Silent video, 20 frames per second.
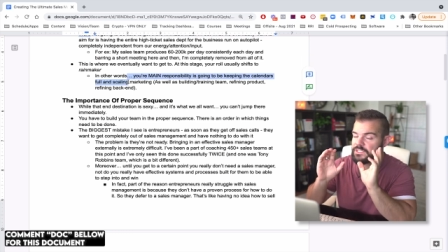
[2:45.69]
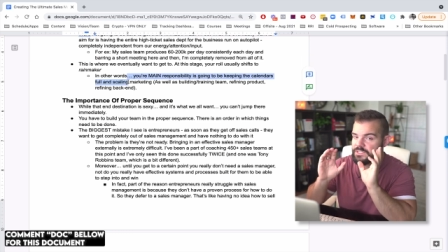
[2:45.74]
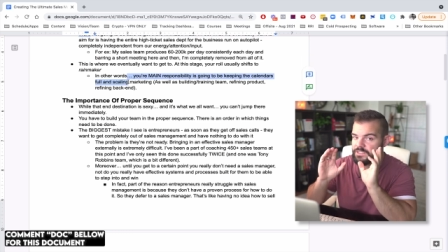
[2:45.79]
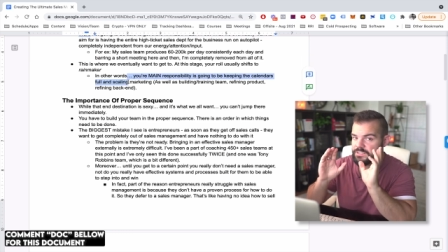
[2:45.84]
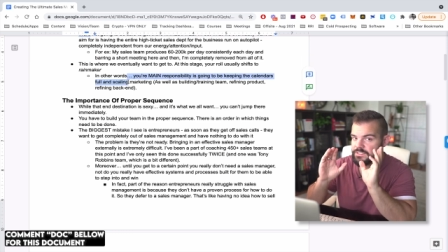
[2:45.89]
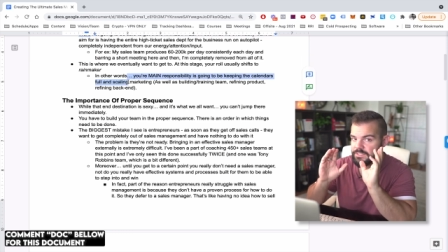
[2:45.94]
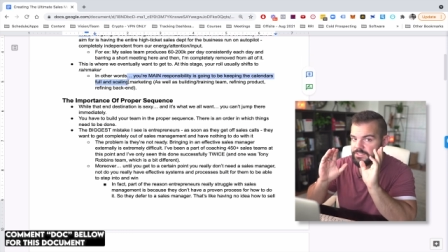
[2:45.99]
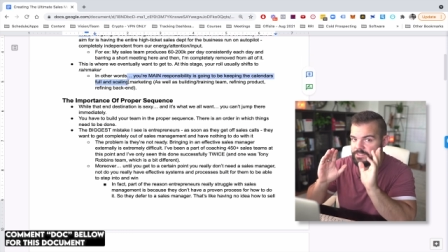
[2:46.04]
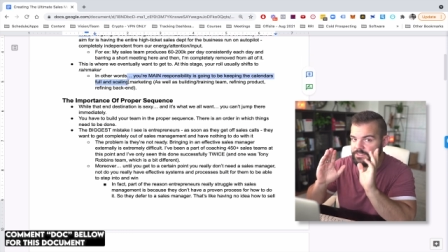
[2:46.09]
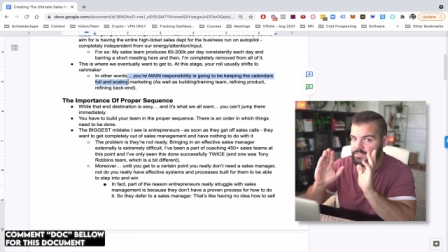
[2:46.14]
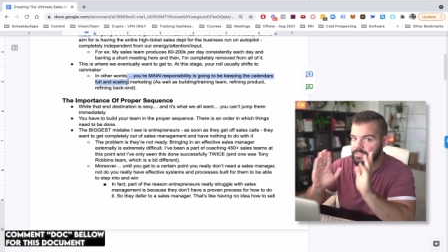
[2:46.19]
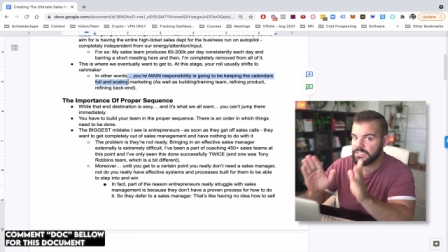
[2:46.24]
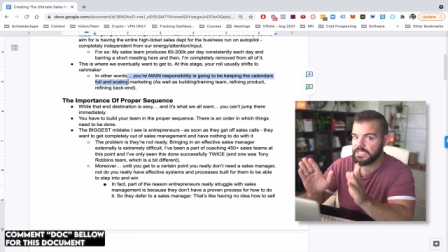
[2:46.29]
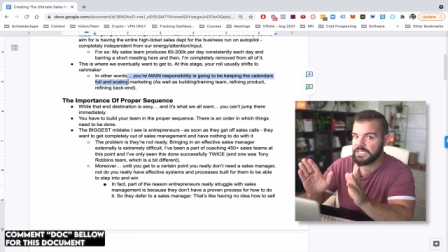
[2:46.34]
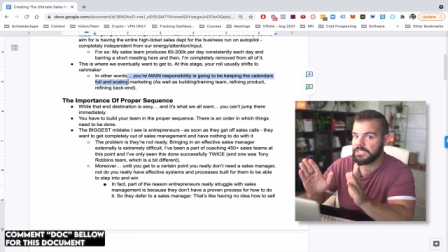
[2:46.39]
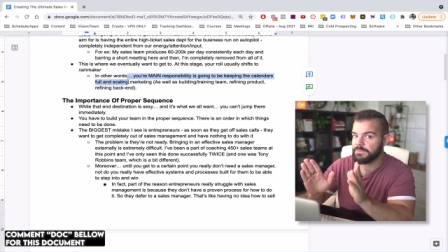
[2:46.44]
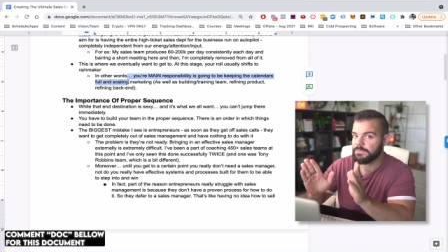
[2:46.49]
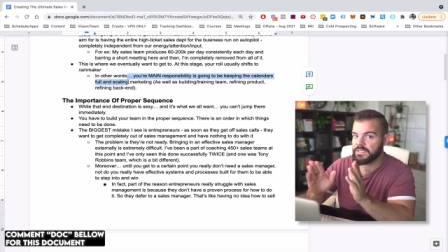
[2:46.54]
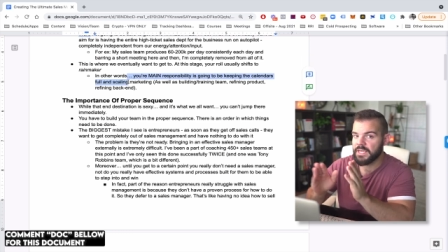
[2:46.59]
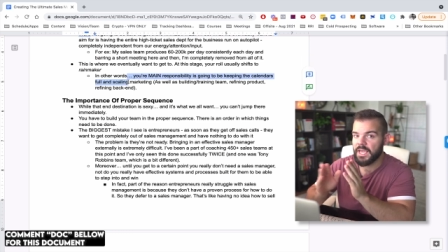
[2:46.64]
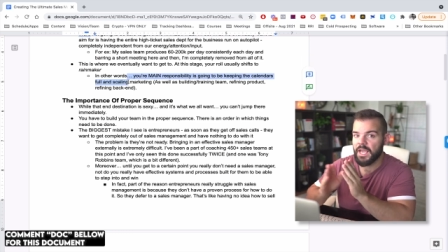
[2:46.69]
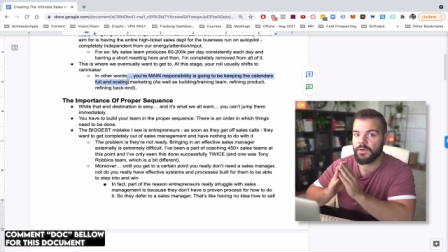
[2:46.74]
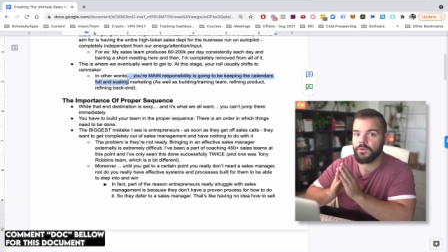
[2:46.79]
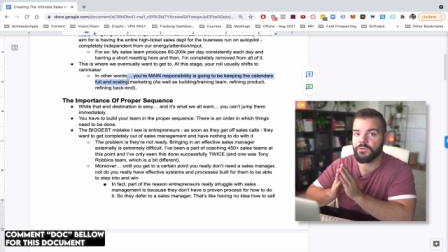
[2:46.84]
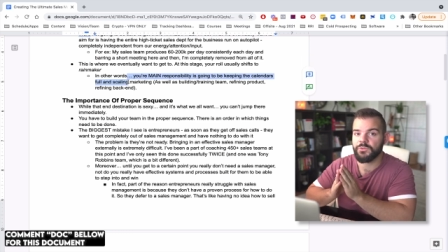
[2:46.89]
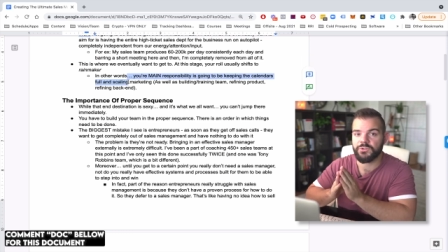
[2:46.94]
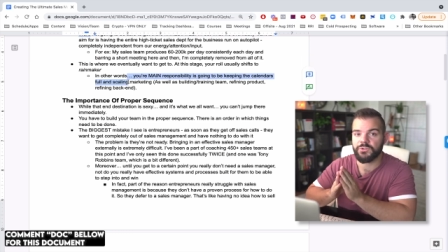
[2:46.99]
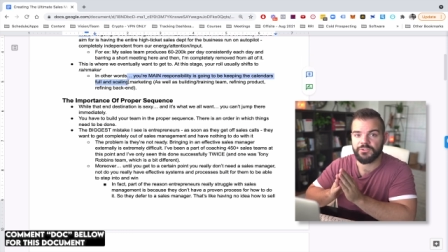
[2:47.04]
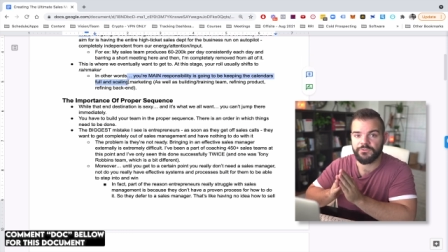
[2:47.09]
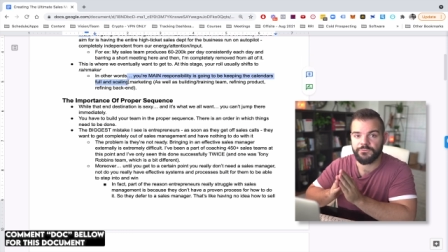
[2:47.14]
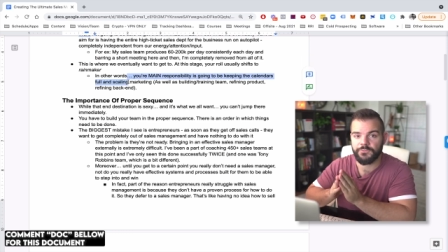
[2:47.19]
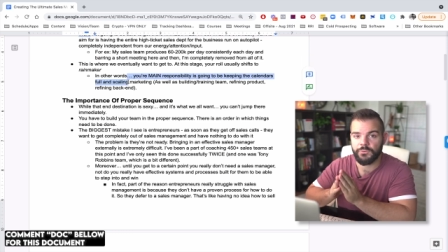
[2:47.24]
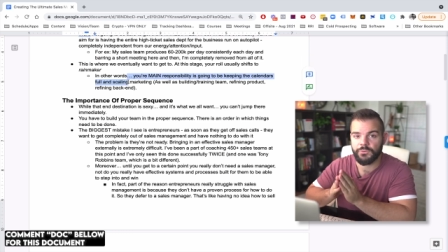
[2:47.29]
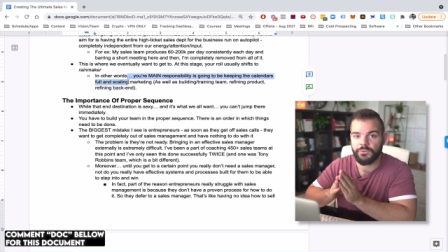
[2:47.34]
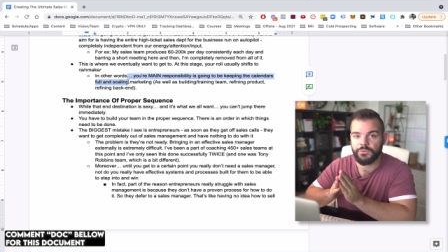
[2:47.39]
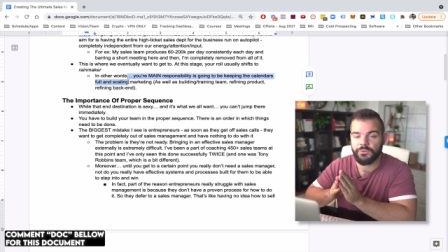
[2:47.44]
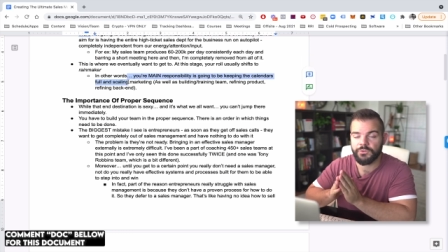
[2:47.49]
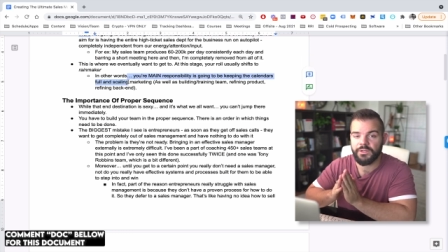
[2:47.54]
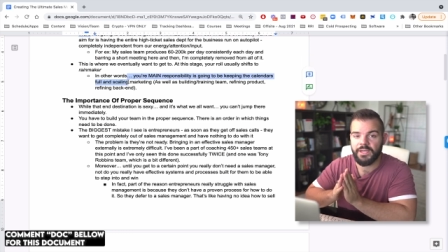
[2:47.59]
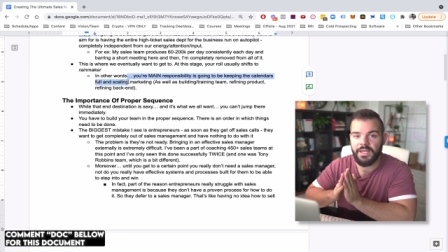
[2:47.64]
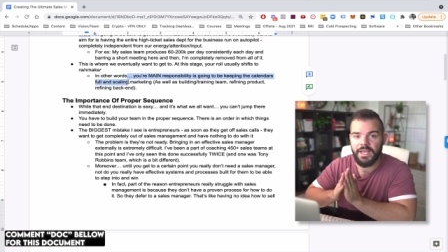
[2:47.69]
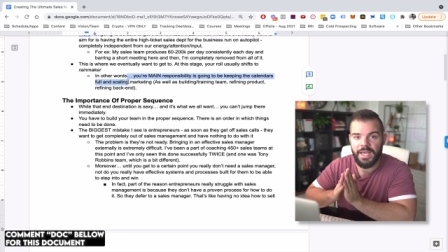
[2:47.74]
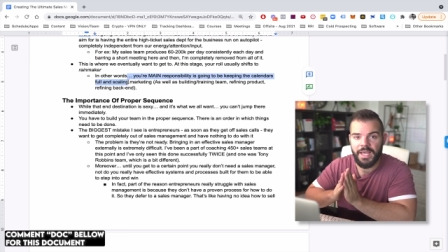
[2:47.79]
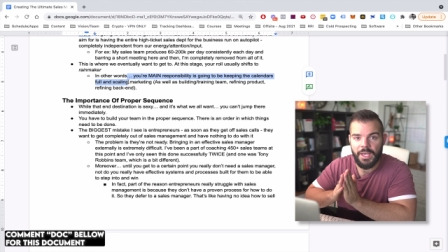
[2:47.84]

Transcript: to just keep calendars full